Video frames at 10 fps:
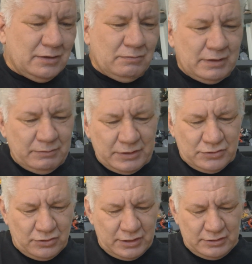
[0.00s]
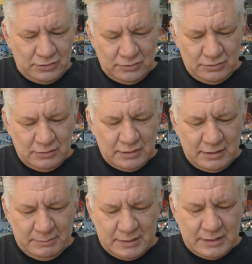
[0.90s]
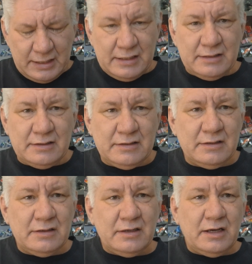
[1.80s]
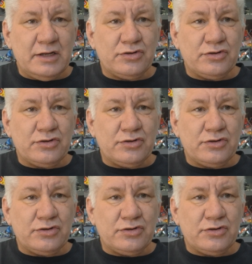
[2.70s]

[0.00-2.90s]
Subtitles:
where we tried to imitate a